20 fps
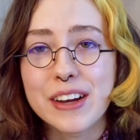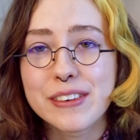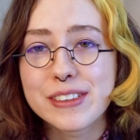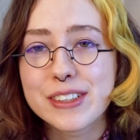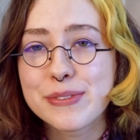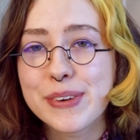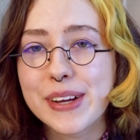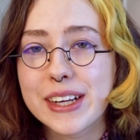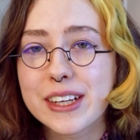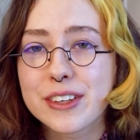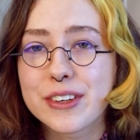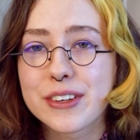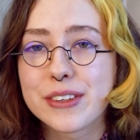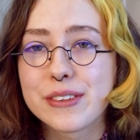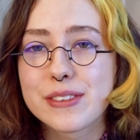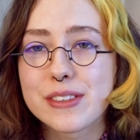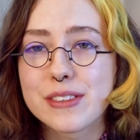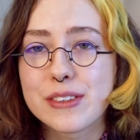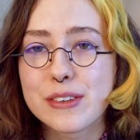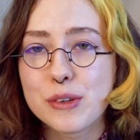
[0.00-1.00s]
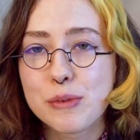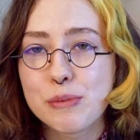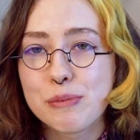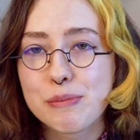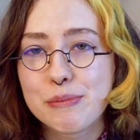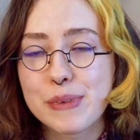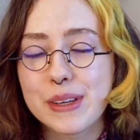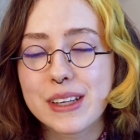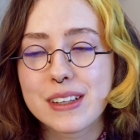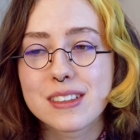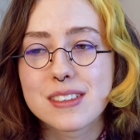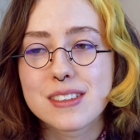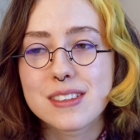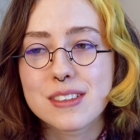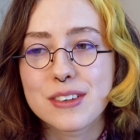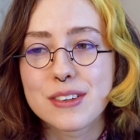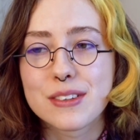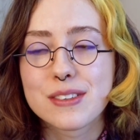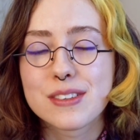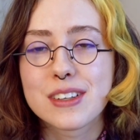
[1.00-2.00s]
respect crows too, because
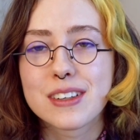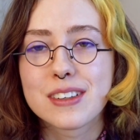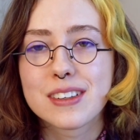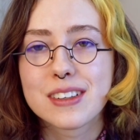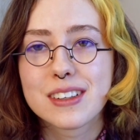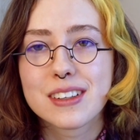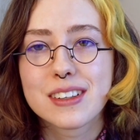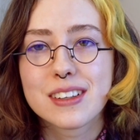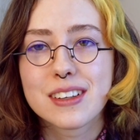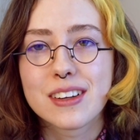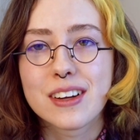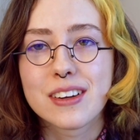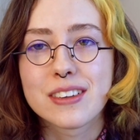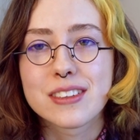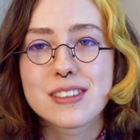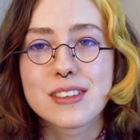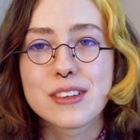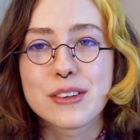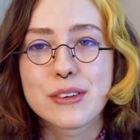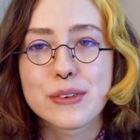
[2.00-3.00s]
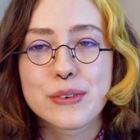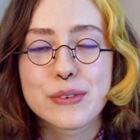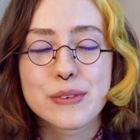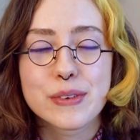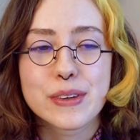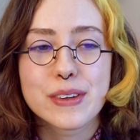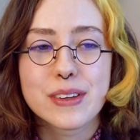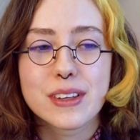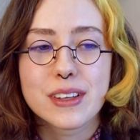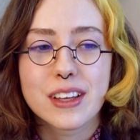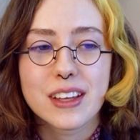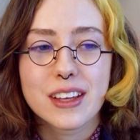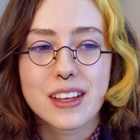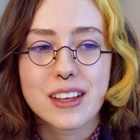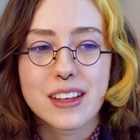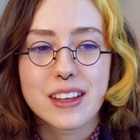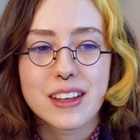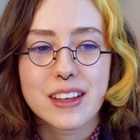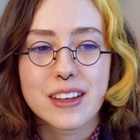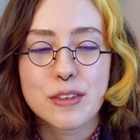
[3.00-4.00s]
crows are also
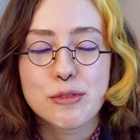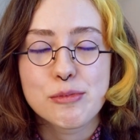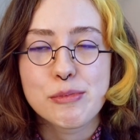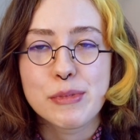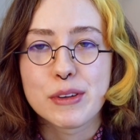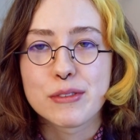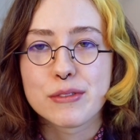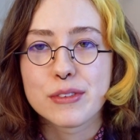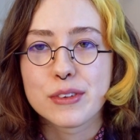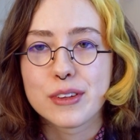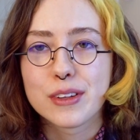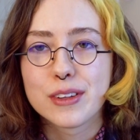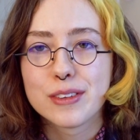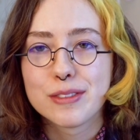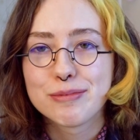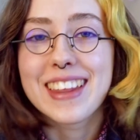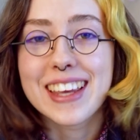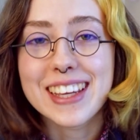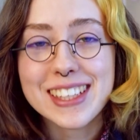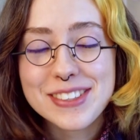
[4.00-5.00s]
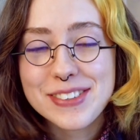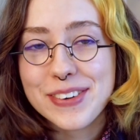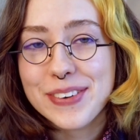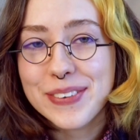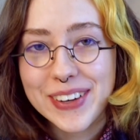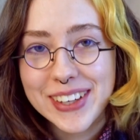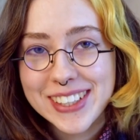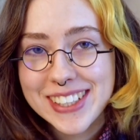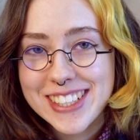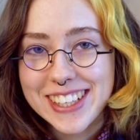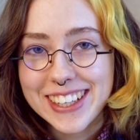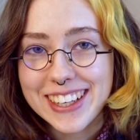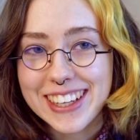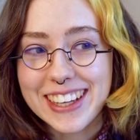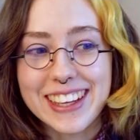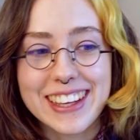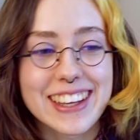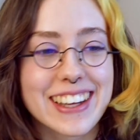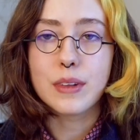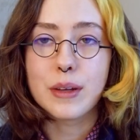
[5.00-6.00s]
beautiful. Thanks for
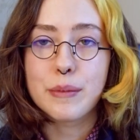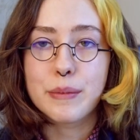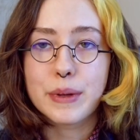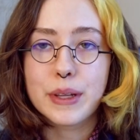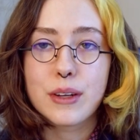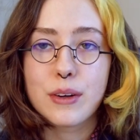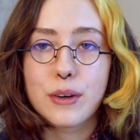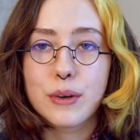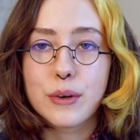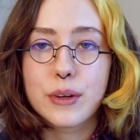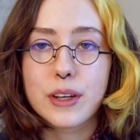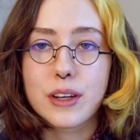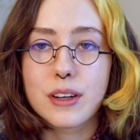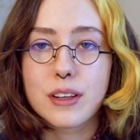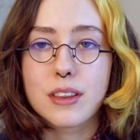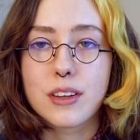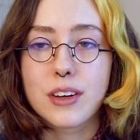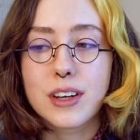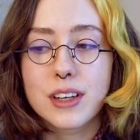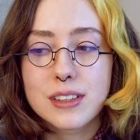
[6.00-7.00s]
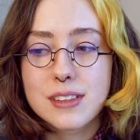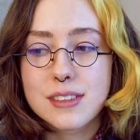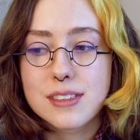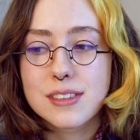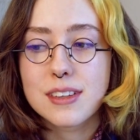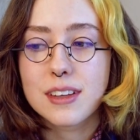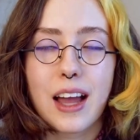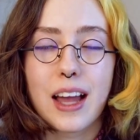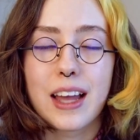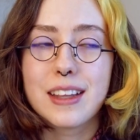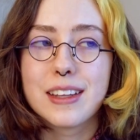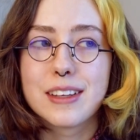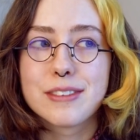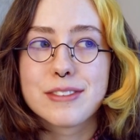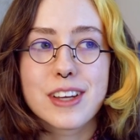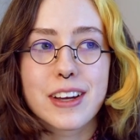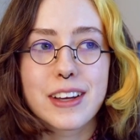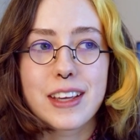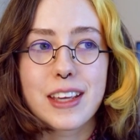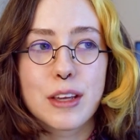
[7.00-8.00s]
watching! Let me know your thoughts. I love
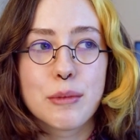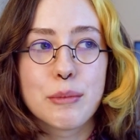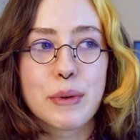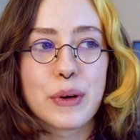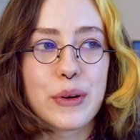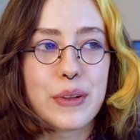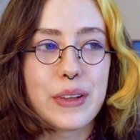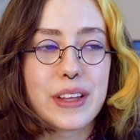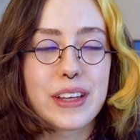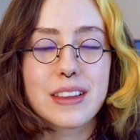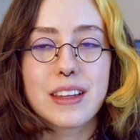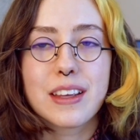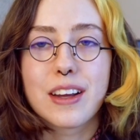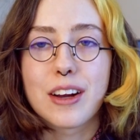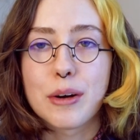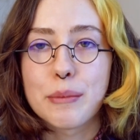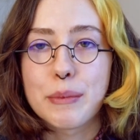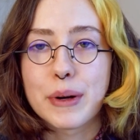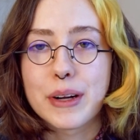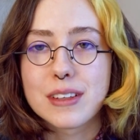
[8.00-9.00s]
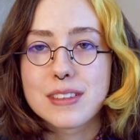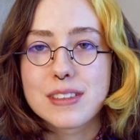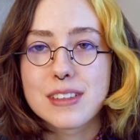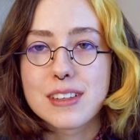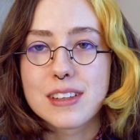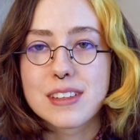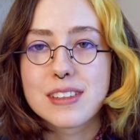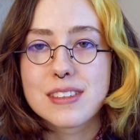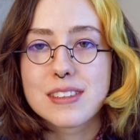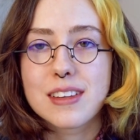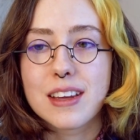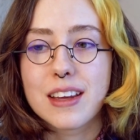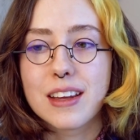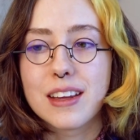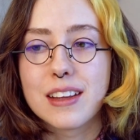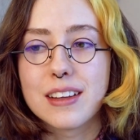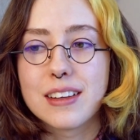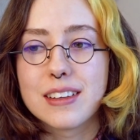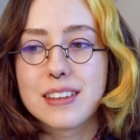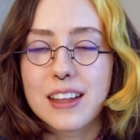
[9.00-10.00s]
talking about like the art process,
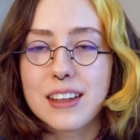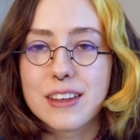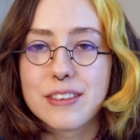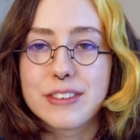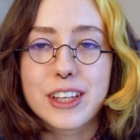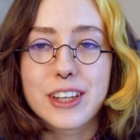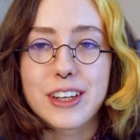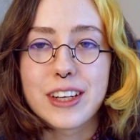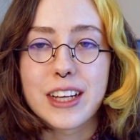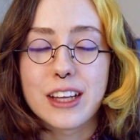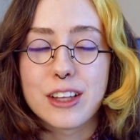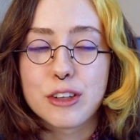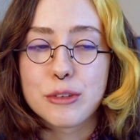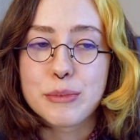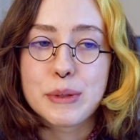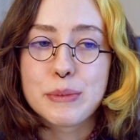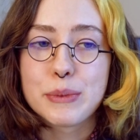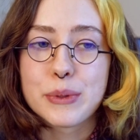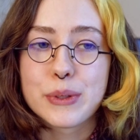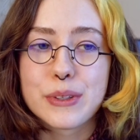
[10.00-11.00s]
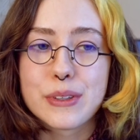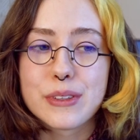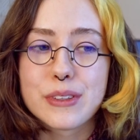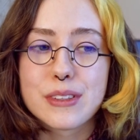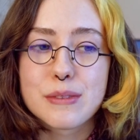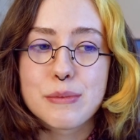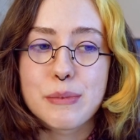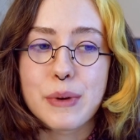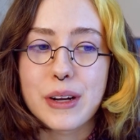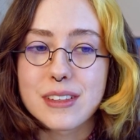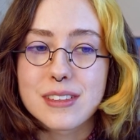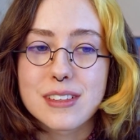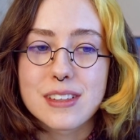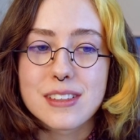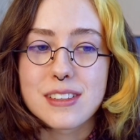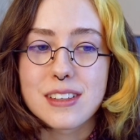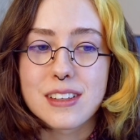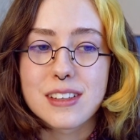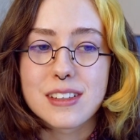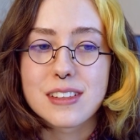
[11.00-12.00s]
and I love hearing other people's
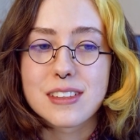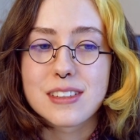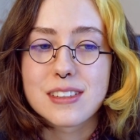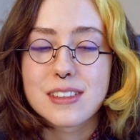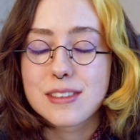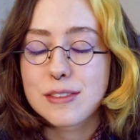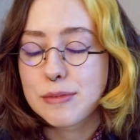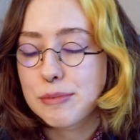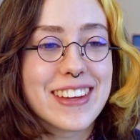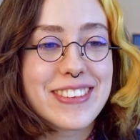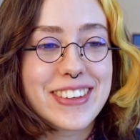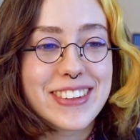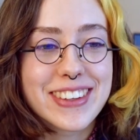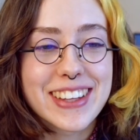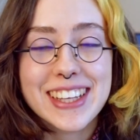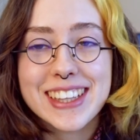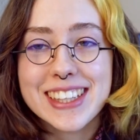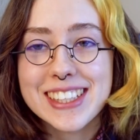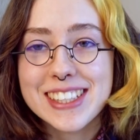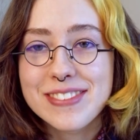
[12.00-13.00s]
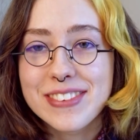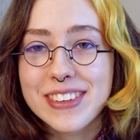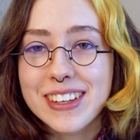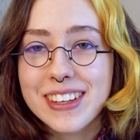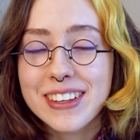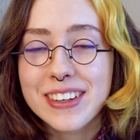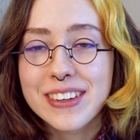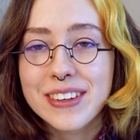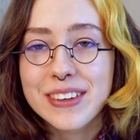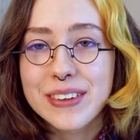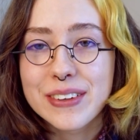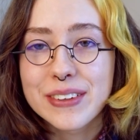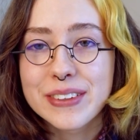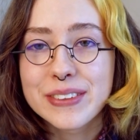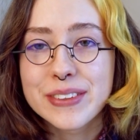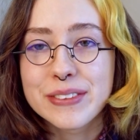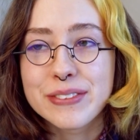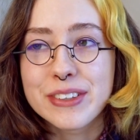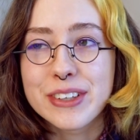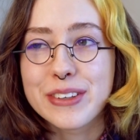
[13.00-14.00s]
processes. If you liked this video,
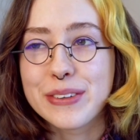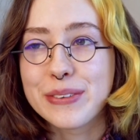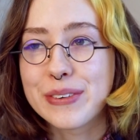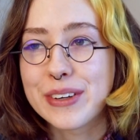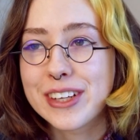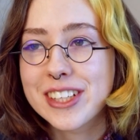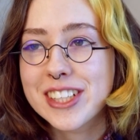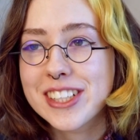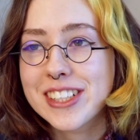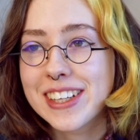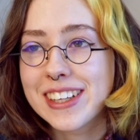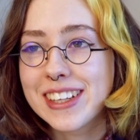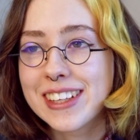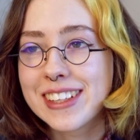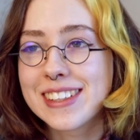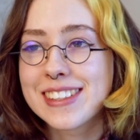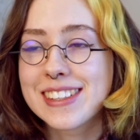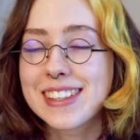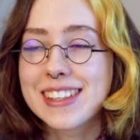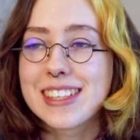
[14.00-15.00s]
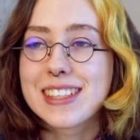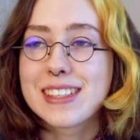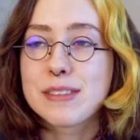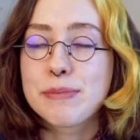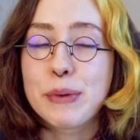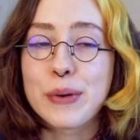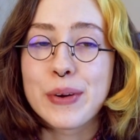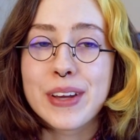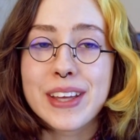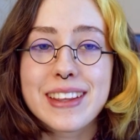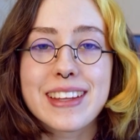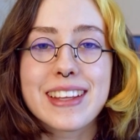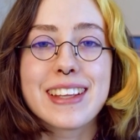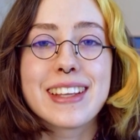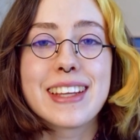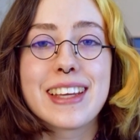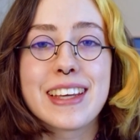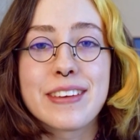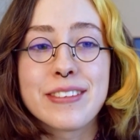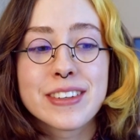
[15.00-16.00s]
if you watched it to this point,
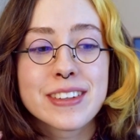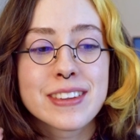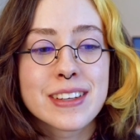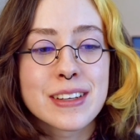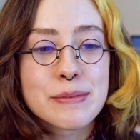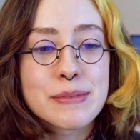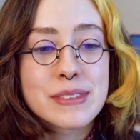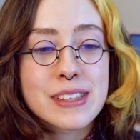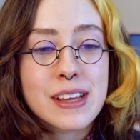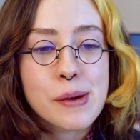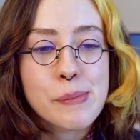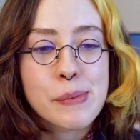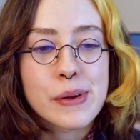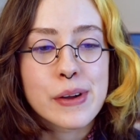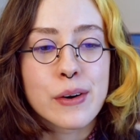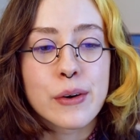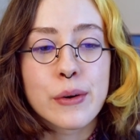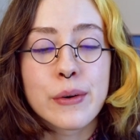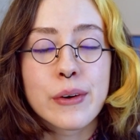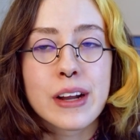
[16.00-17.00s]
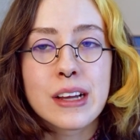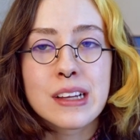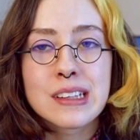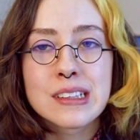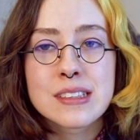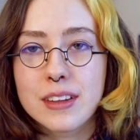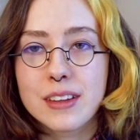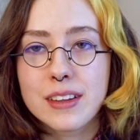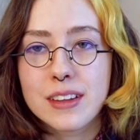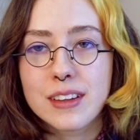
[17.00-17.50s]
then give it a thumbs up, or else